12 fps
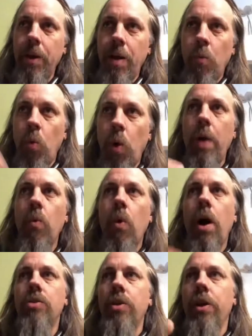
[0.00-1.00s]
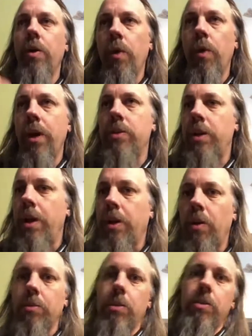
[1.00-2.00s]
I'm whitewashing it when I say
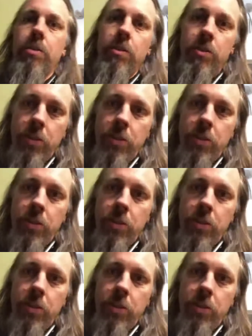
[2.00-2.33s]
occultists,